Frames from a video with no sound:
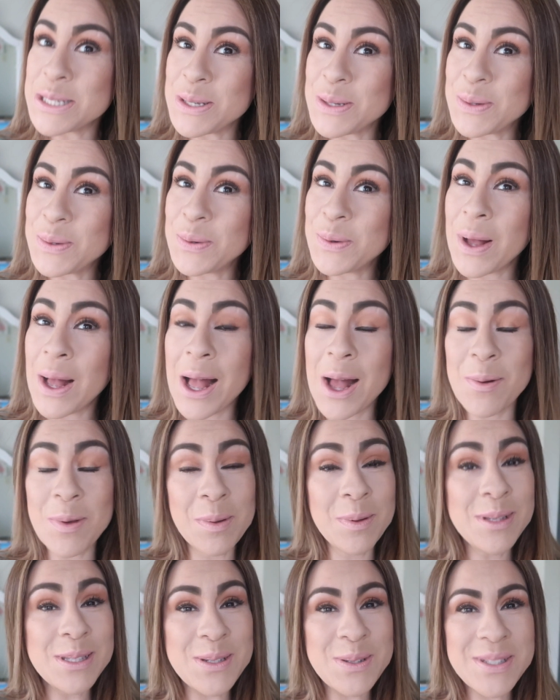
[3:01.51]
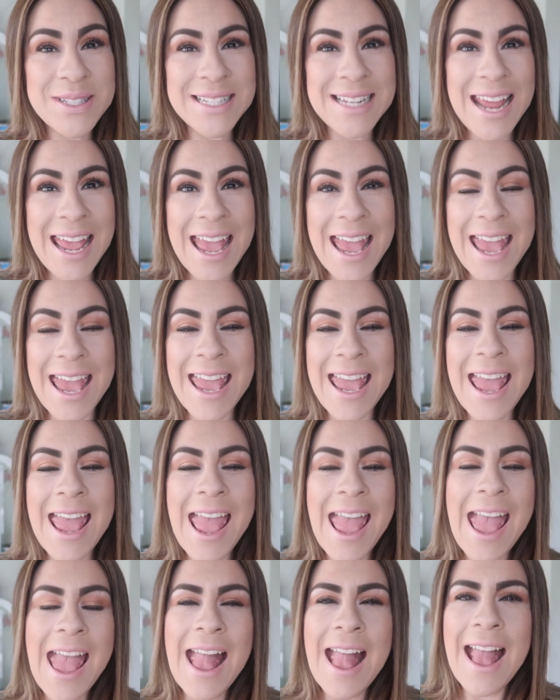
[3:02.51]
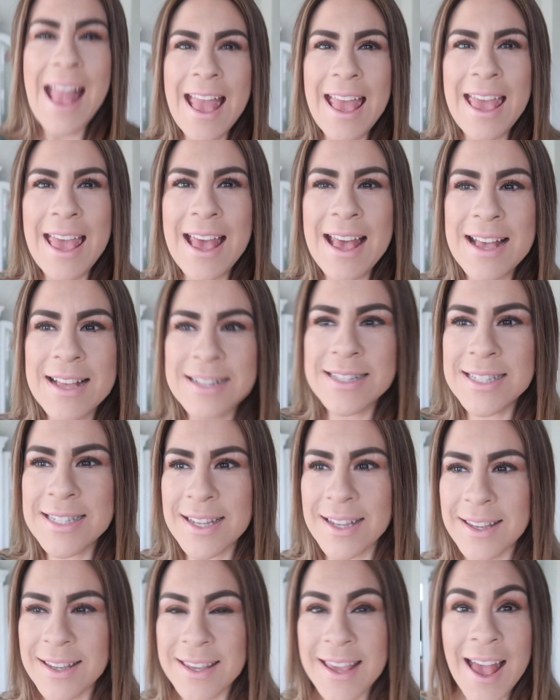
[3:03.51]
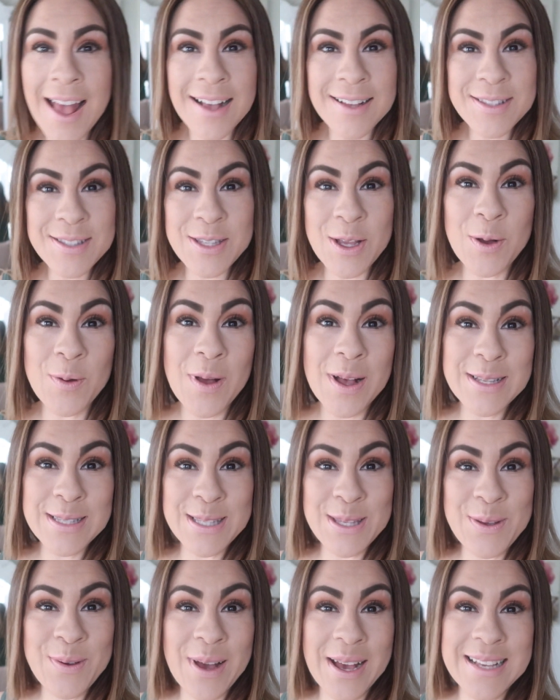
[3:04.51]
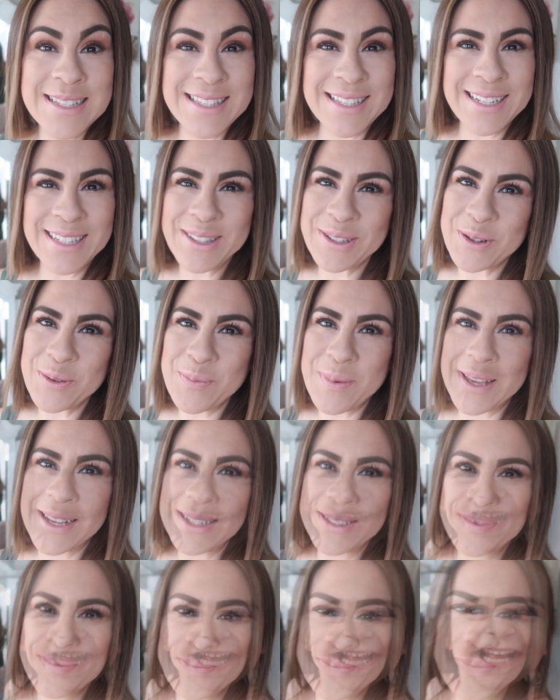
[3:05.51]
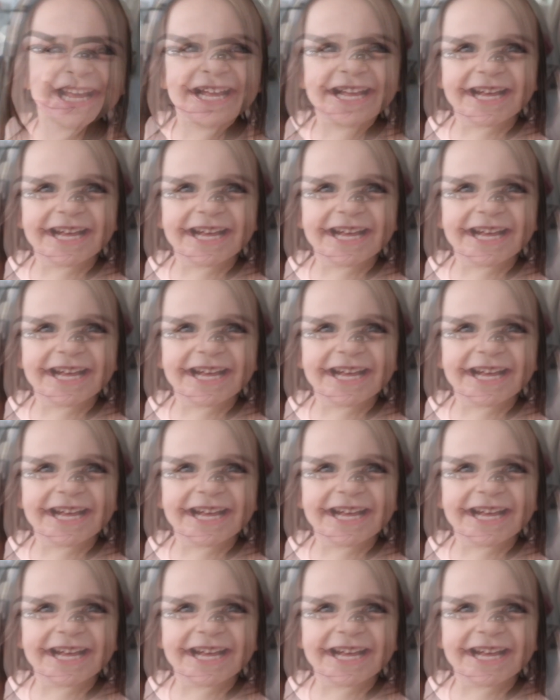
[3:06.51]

do, we will do today. And yeah, so I'll see you guys in a little bit. Say